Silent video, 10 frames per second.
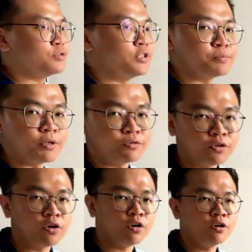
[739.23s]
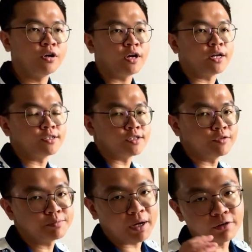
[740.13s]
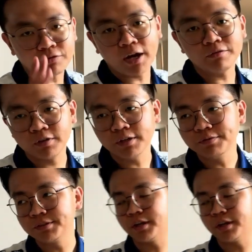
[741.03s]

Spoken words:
units per floor, and it's serviced by 5 lifts